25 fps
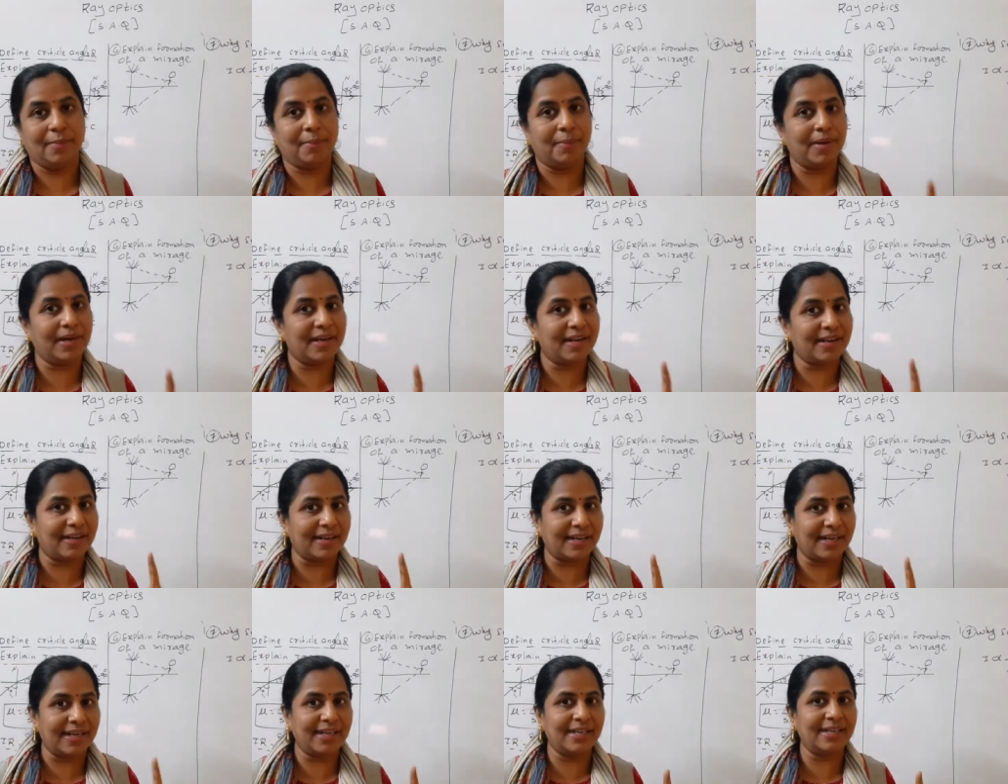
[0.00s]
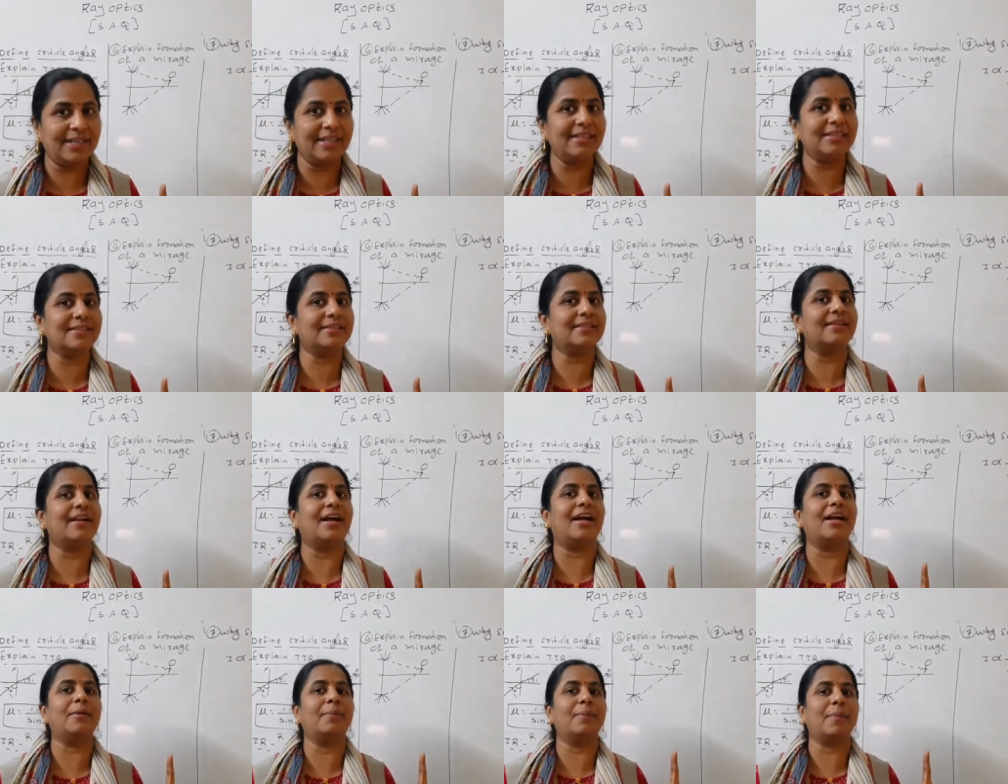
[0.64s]
but red is
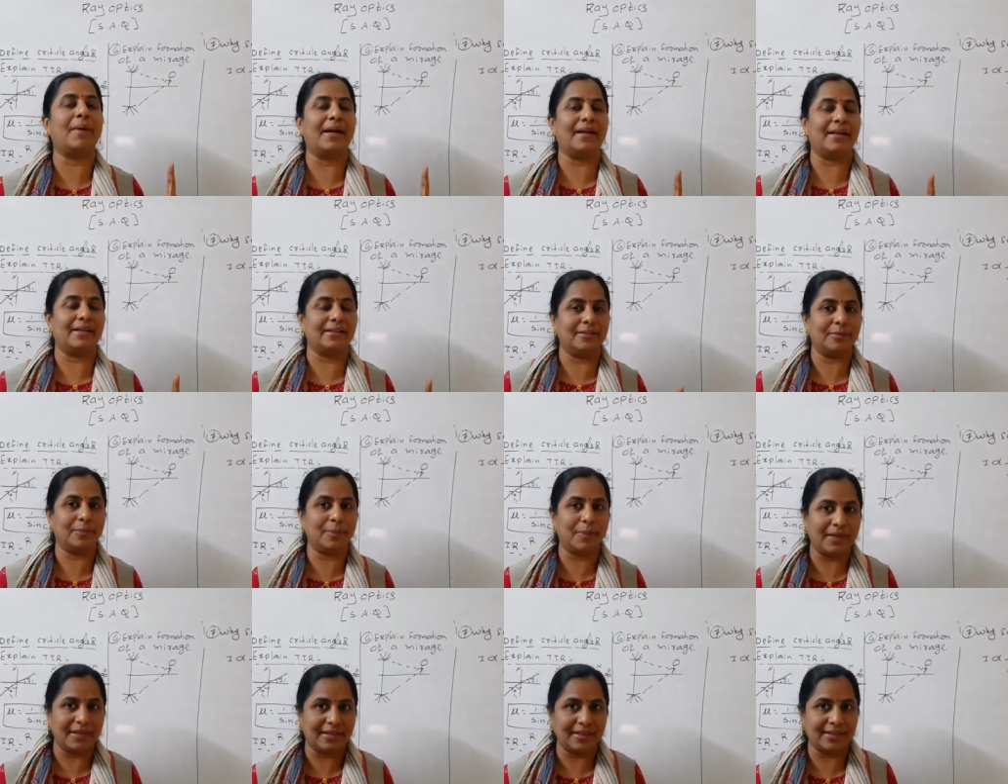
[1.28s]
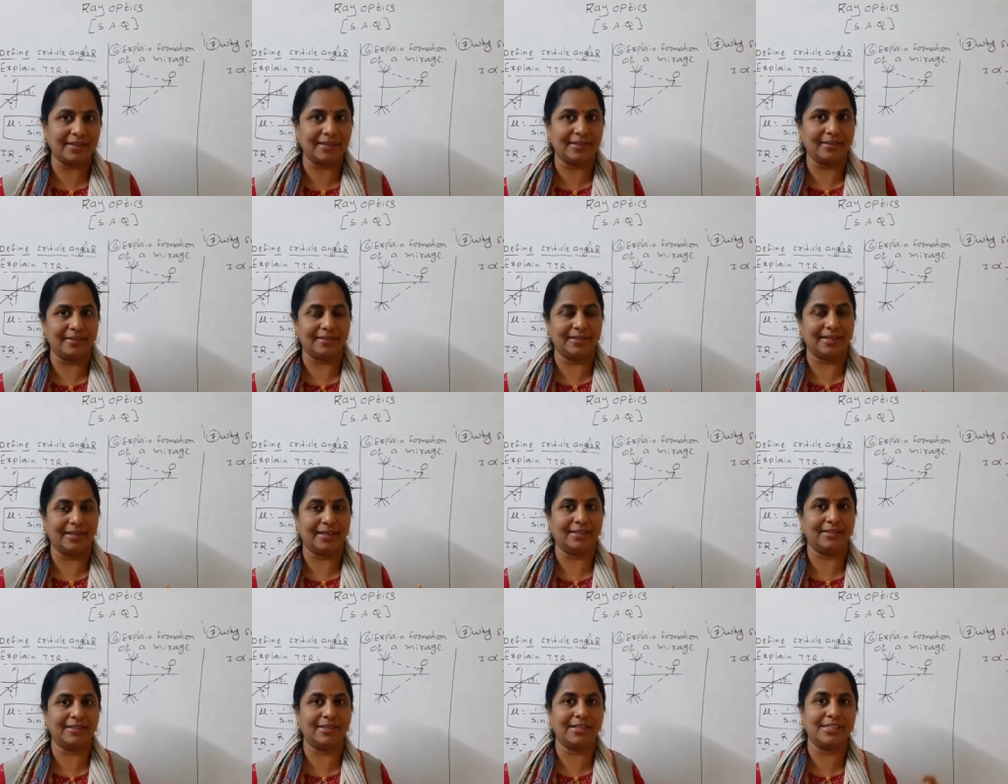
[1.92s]
not participating in
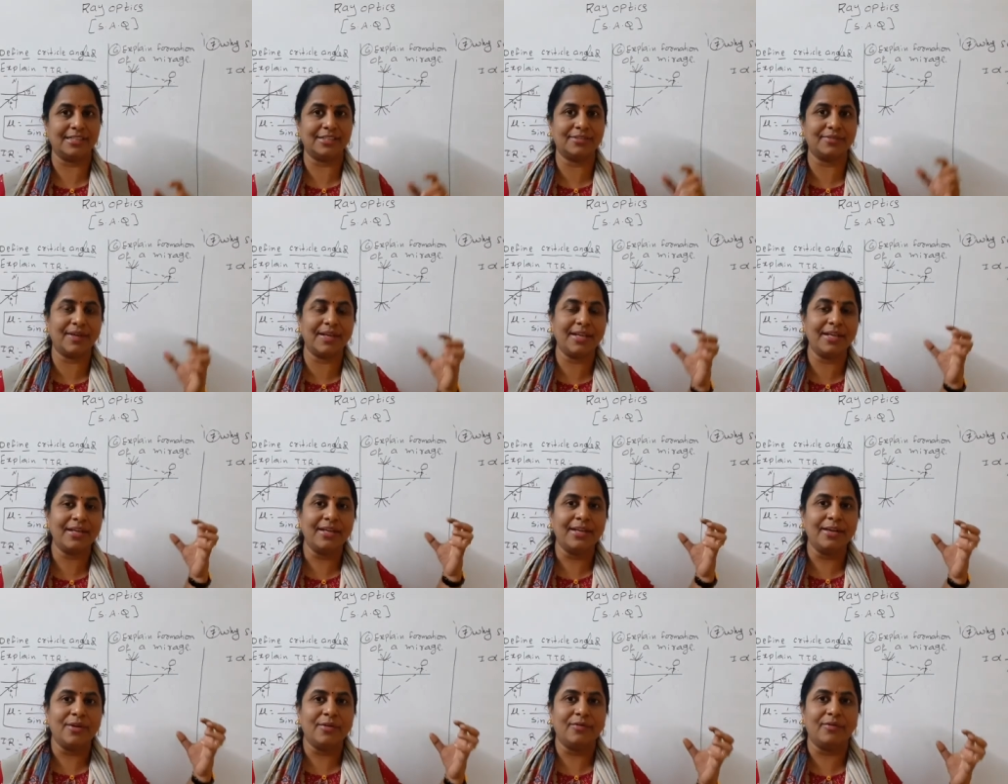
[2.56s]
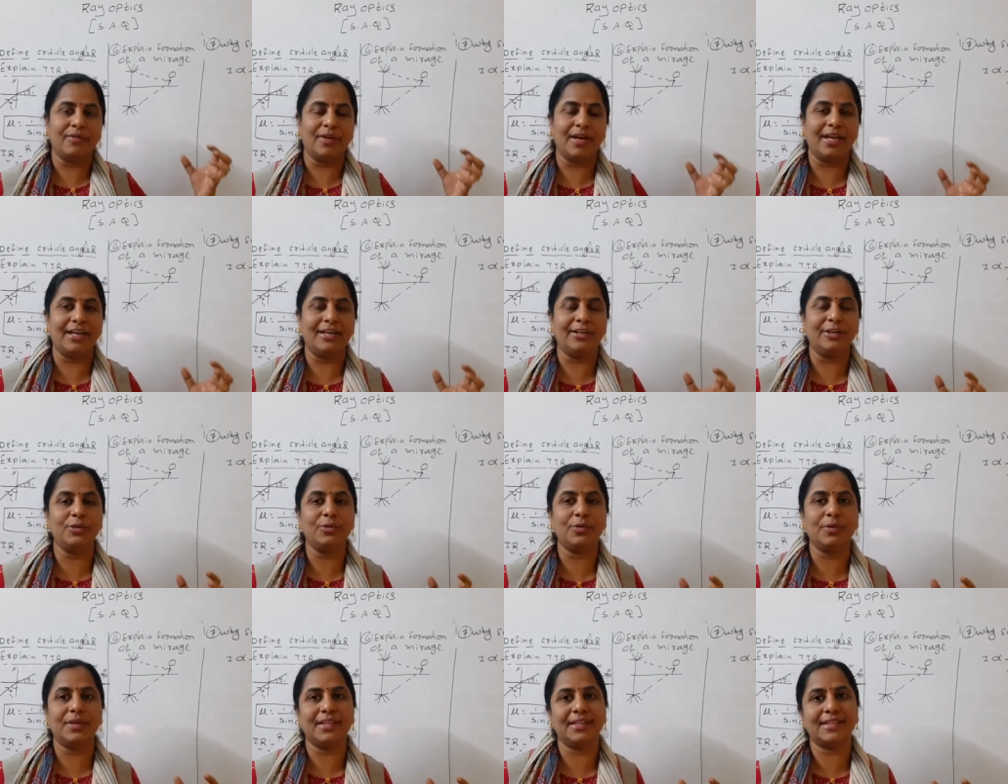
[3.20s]
that. That's why
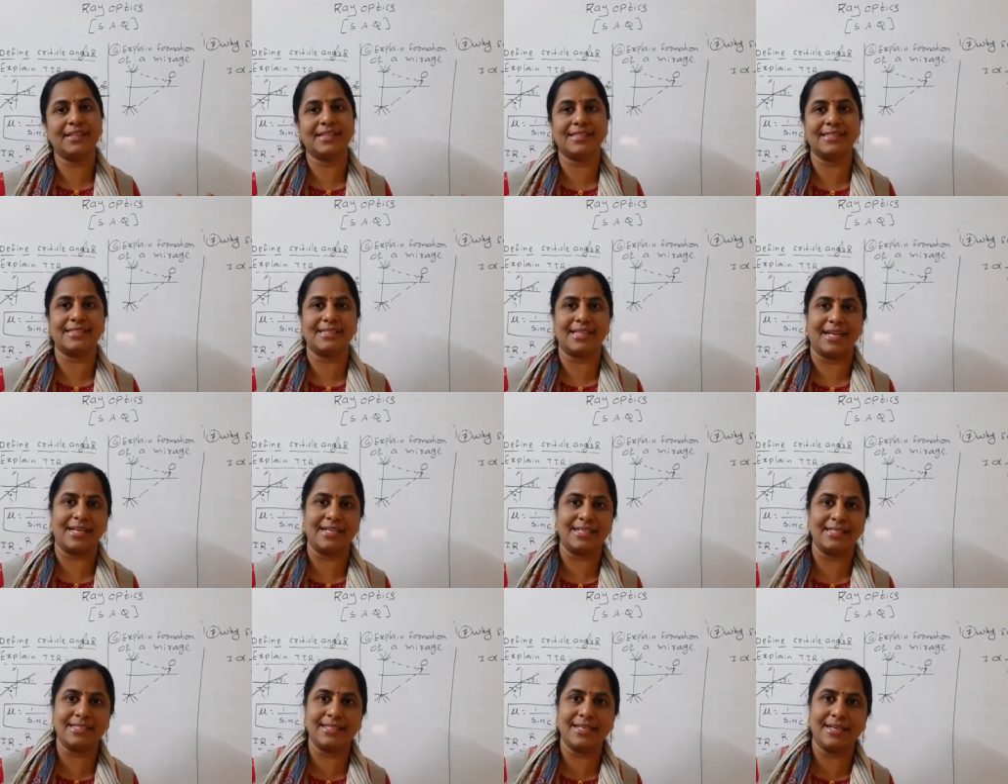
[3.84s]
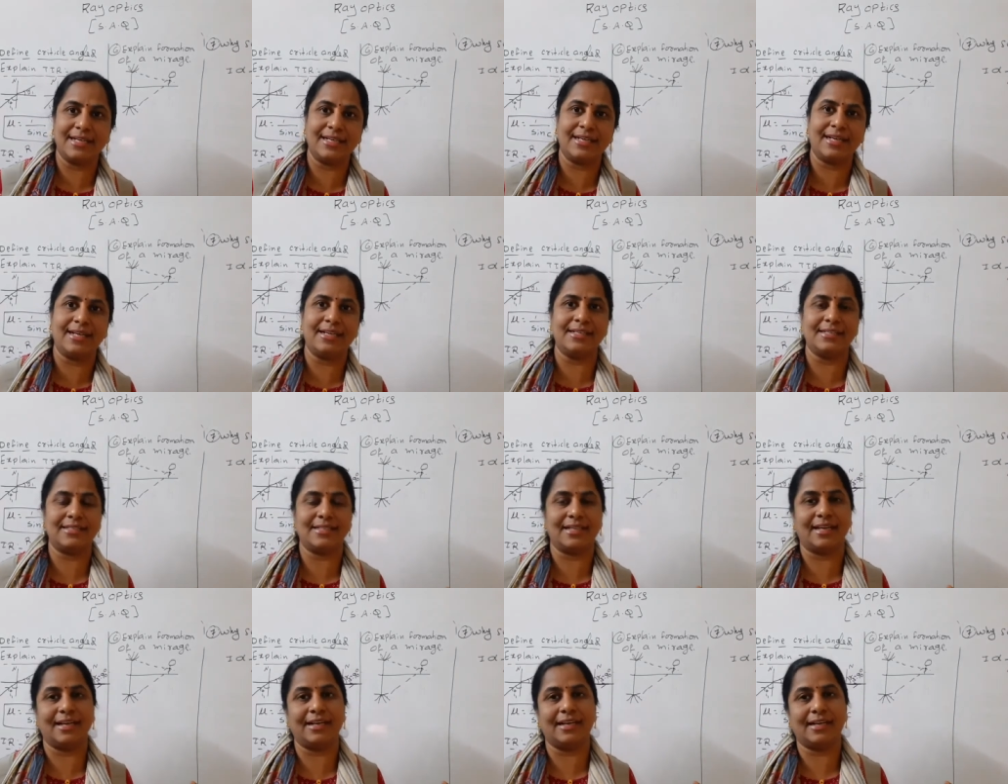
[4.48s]
during the sunset and
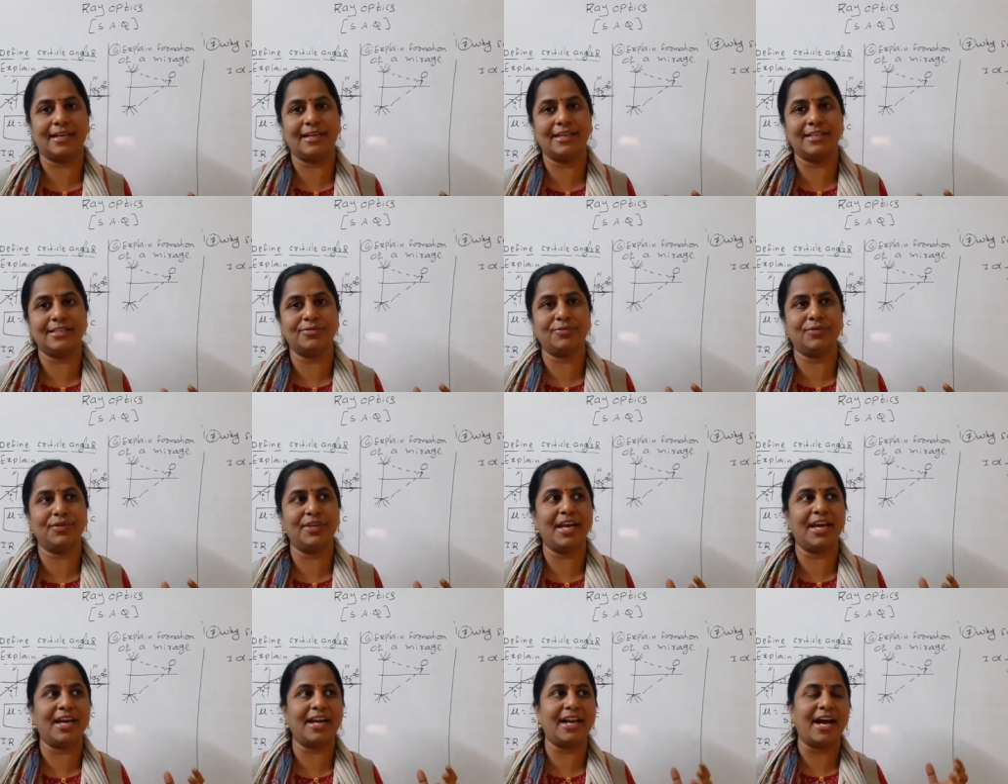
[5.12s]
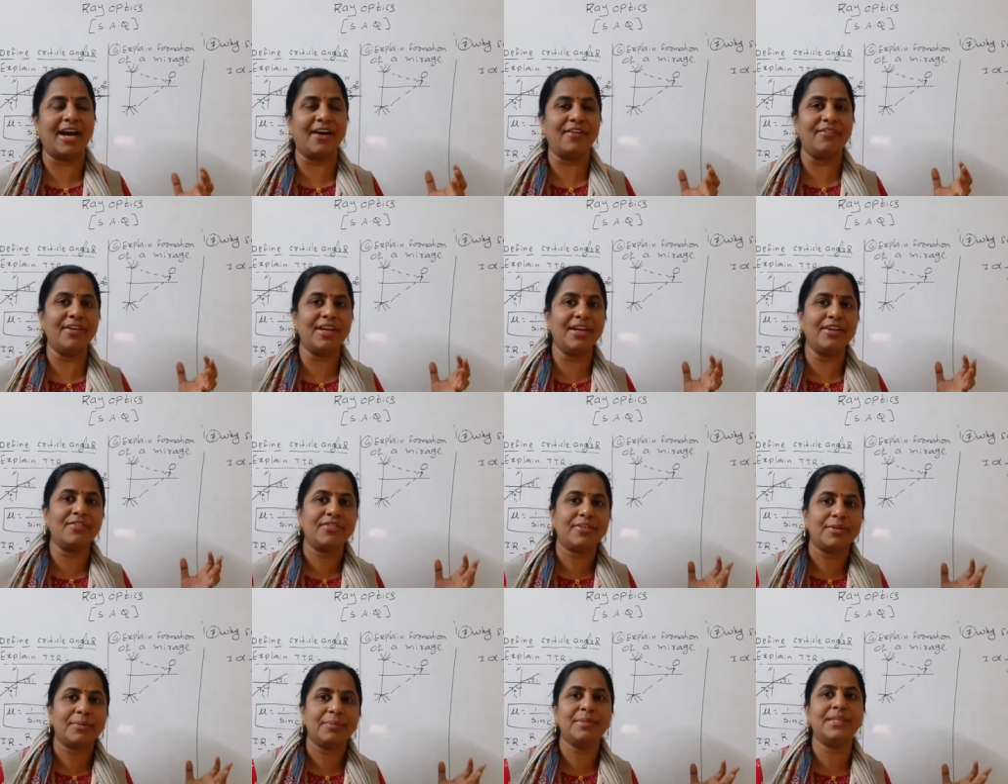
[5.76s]
sunrise we are
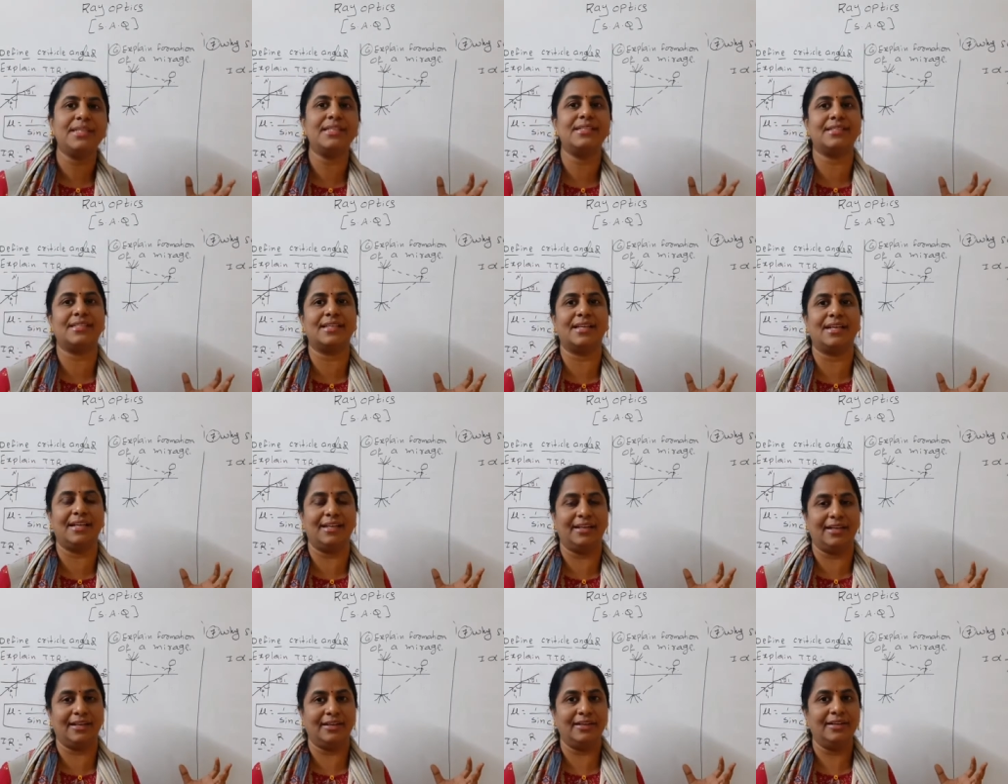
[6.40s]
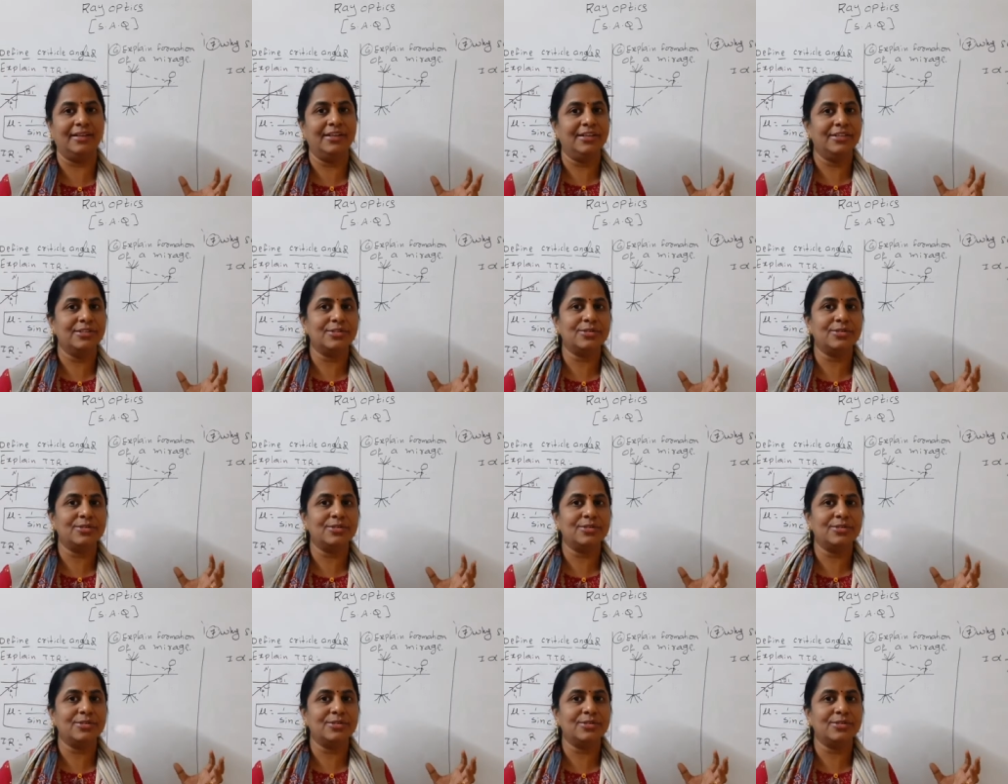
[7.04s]
away from the sun.